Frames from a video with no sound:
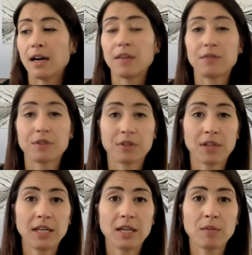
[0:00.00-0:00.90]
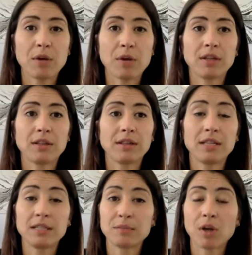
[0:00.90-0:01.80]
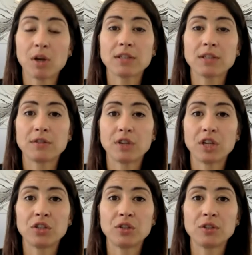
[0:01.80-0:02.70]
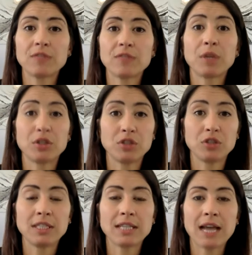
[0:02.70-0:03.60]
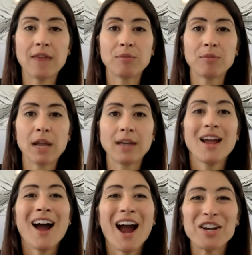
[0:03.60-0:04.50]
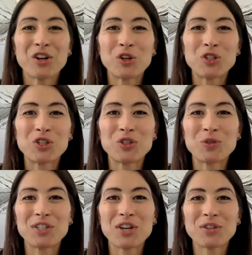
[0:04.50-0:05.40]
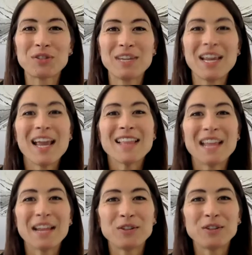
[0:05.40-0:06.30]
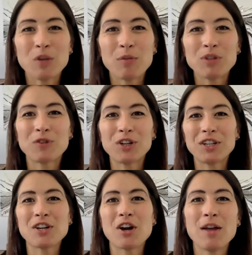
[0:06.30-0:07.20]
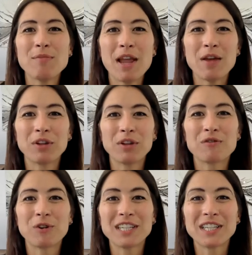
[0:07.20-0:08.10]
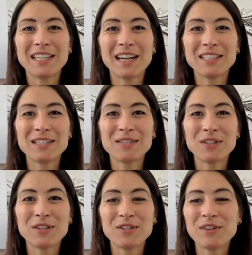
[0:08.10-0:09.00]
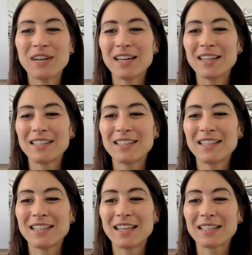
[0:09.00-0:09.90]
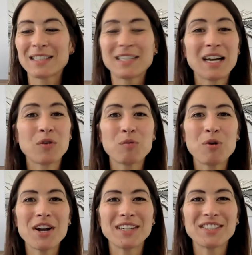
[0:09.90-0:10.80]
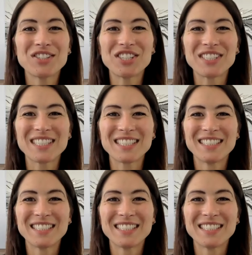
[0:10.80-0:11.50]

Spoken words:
if you're thinking about it, these markets are very conducive, but you do need to have a plan. I encourage you to reach out to me. Thank you so much for your time, and we look forward to connecting with you in the next report. Cheers.